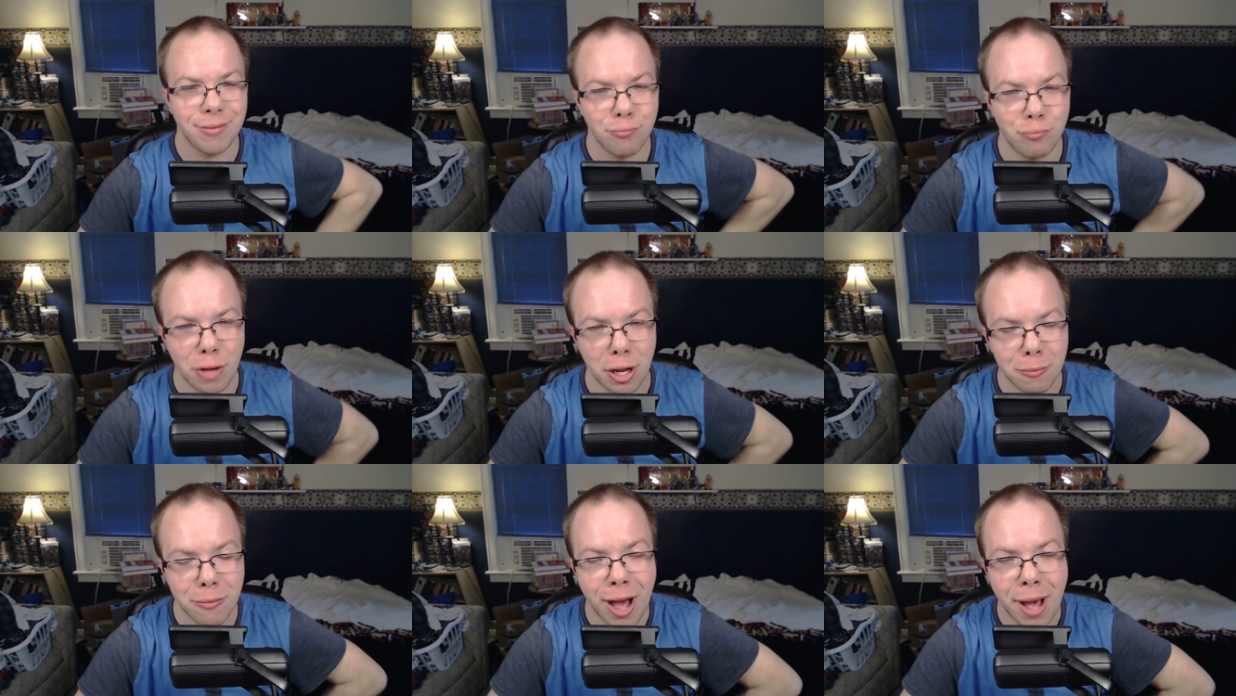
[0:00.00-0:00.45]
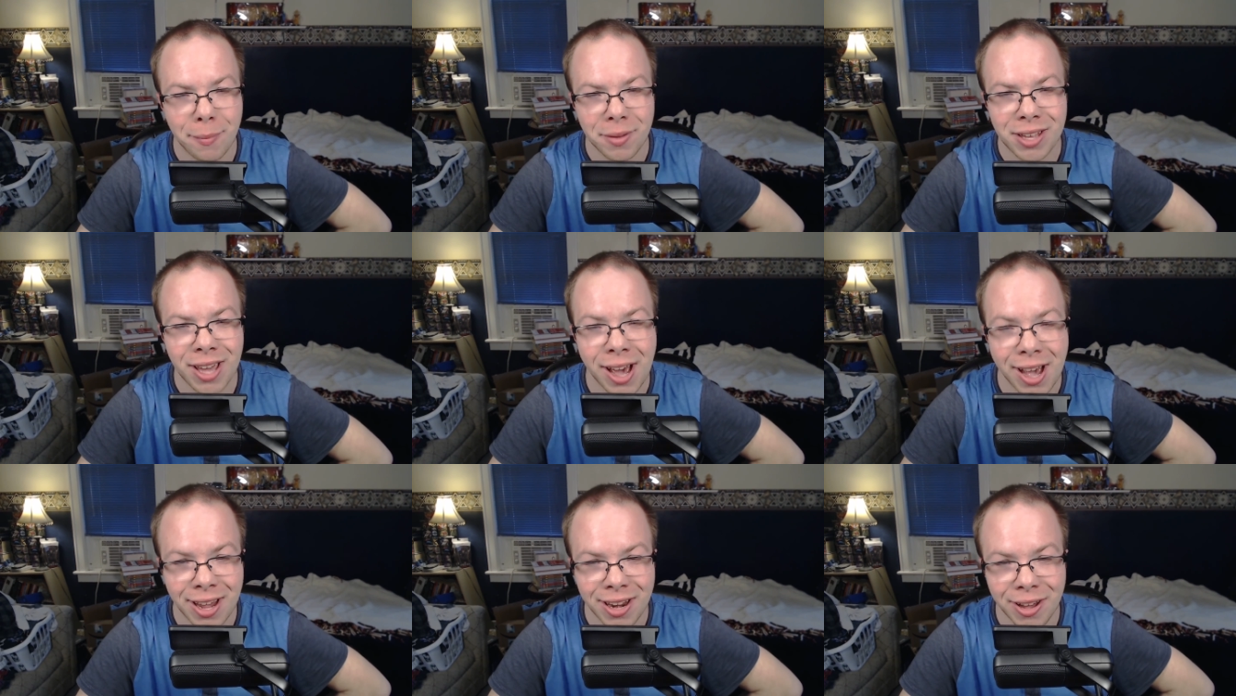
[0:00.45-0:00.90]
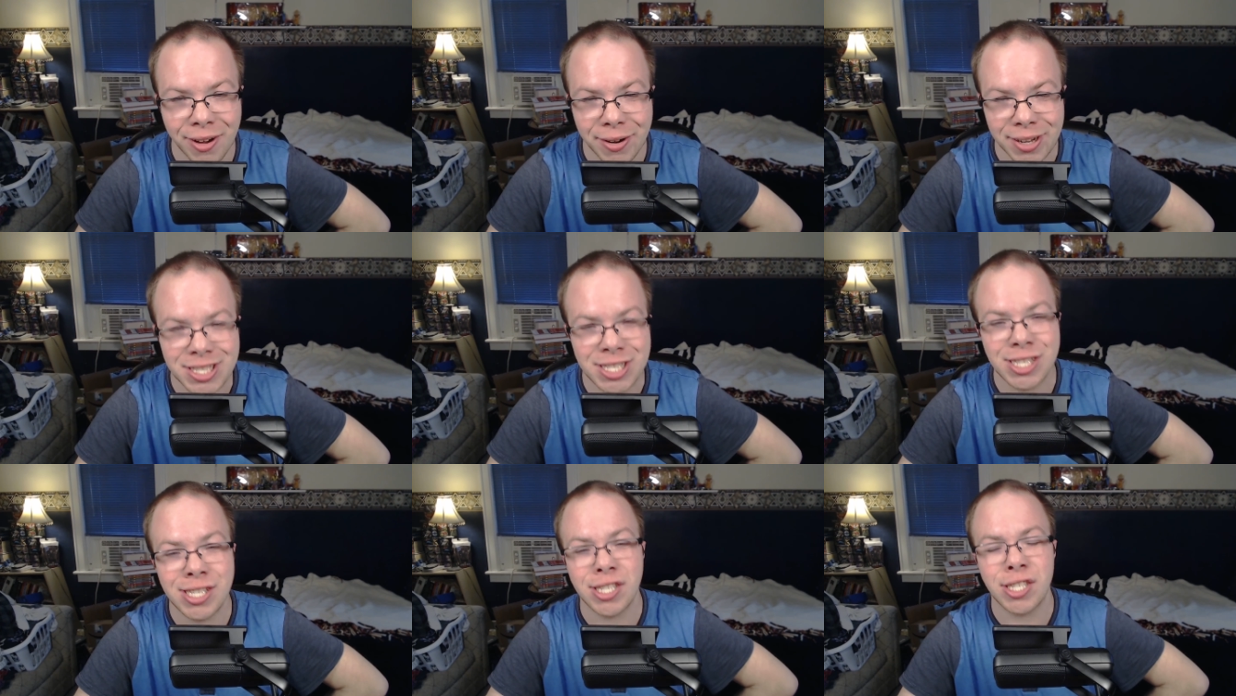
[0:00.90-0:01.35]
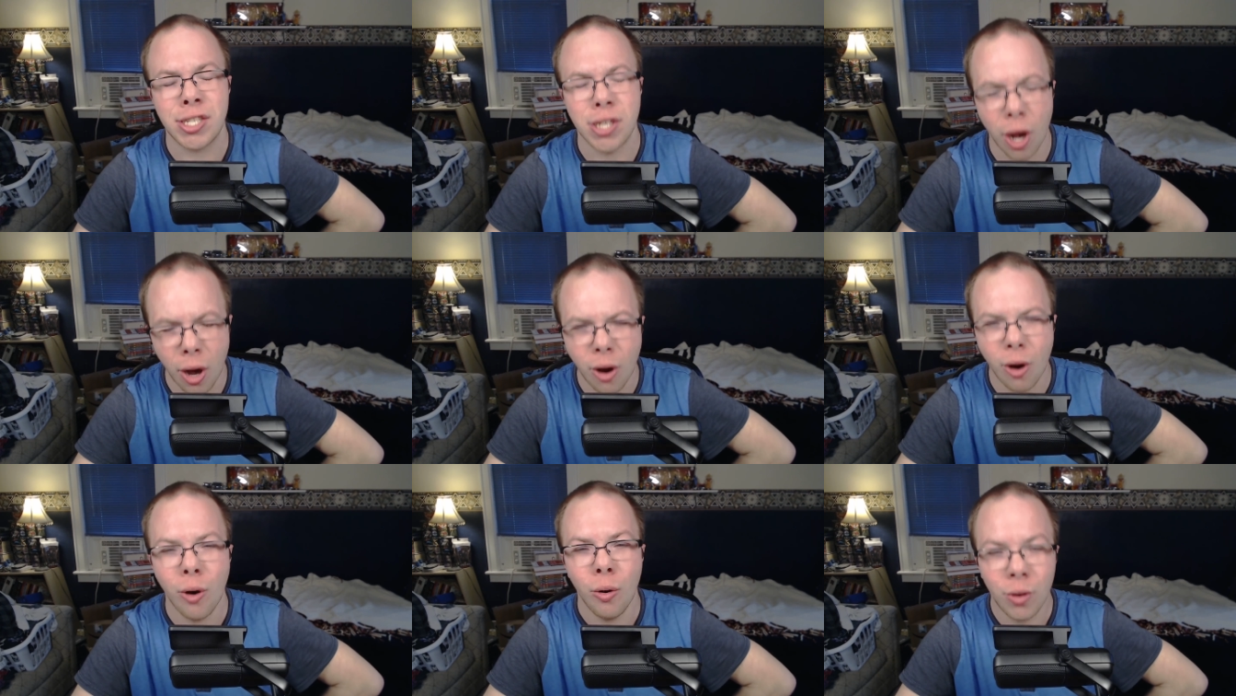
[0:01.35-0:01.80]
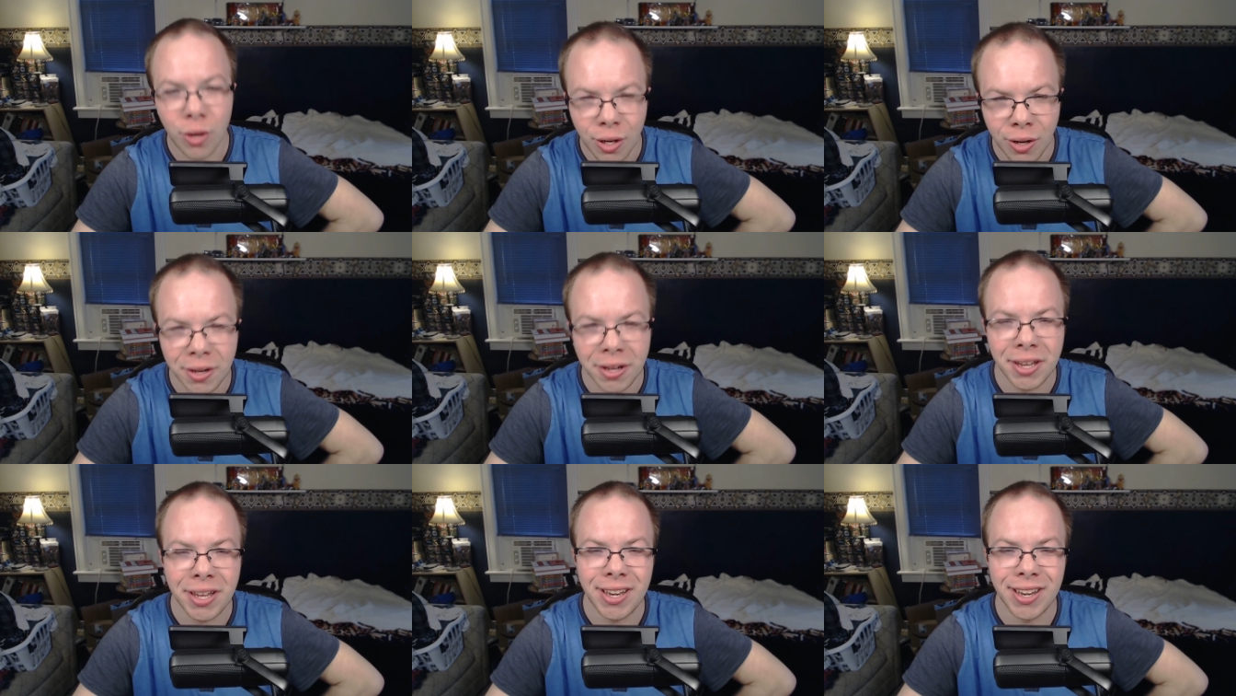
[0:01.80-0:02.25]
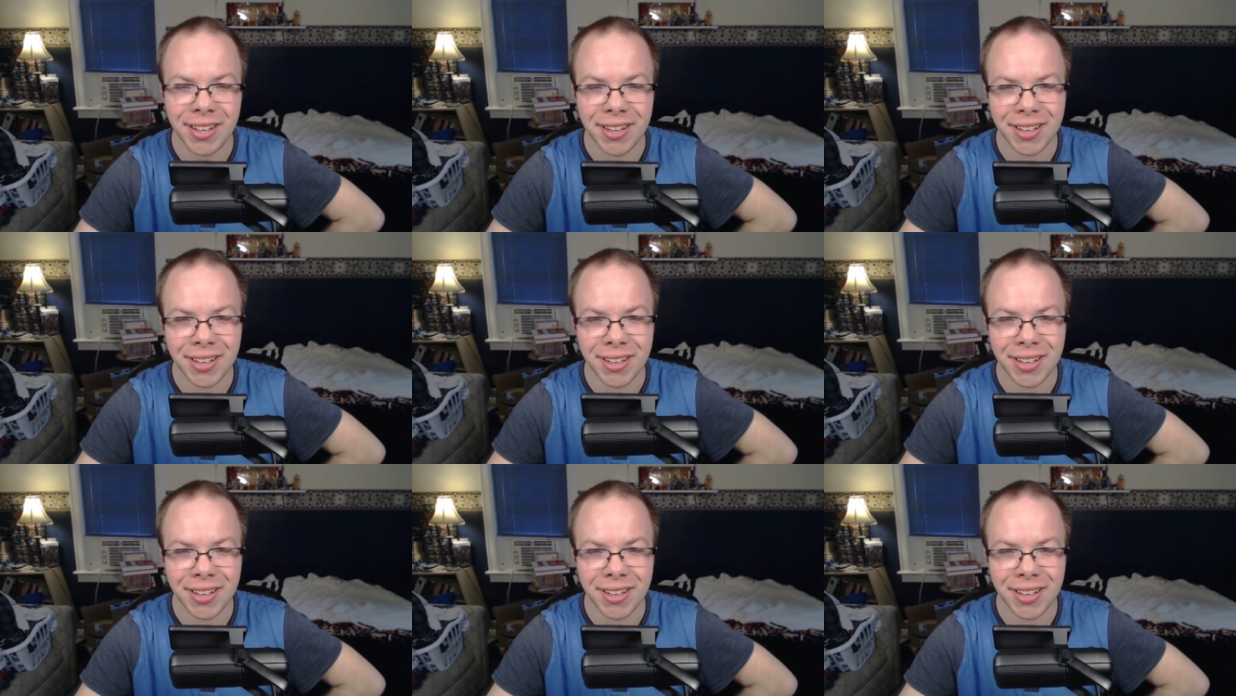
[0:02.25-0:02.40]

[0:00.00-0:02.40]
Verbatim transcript: Big Mom and Kaido. It's so good.